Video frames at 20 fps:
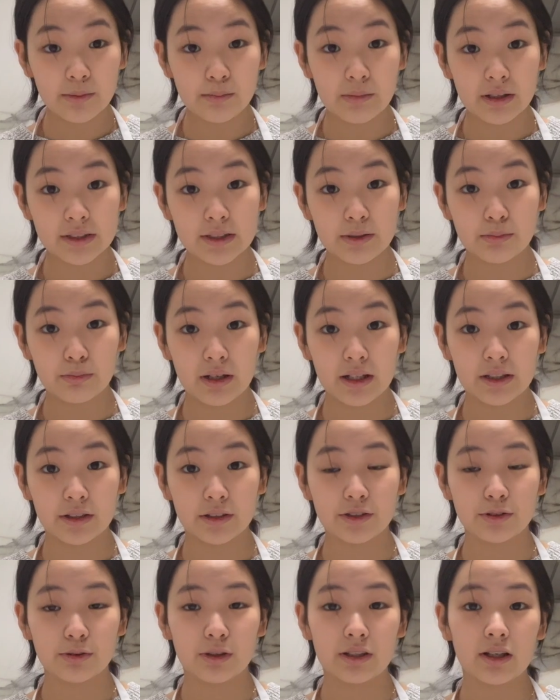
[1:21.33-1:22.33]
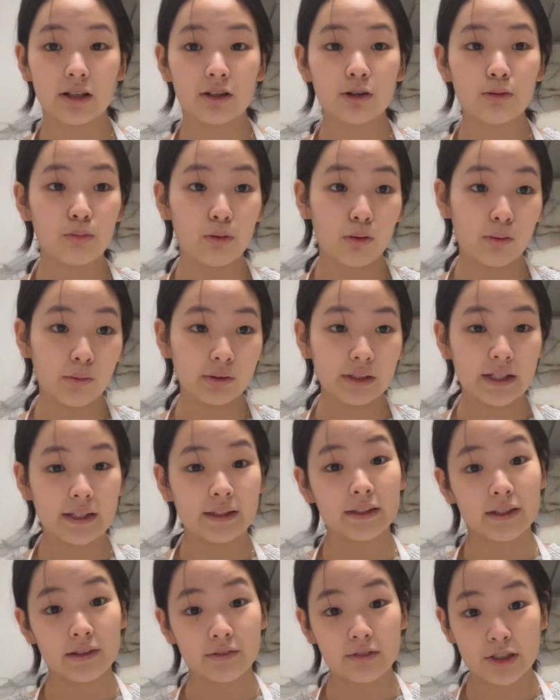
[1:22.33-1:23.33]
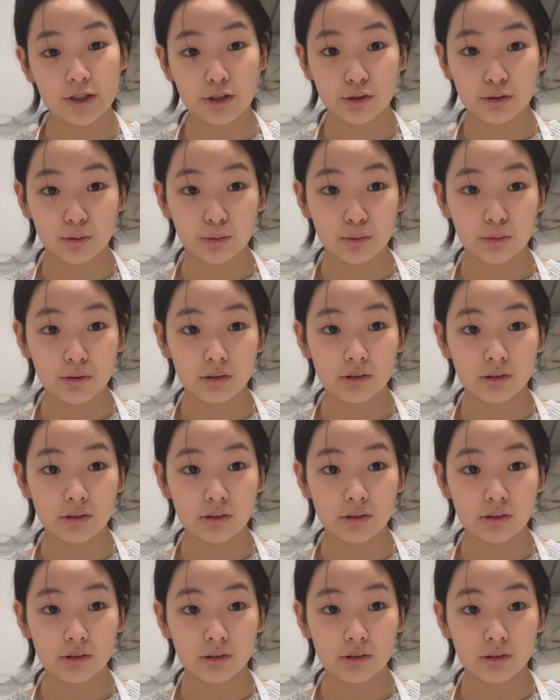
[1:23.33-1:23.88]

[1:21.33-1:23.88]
melted butter to another bowl and leave it to cool.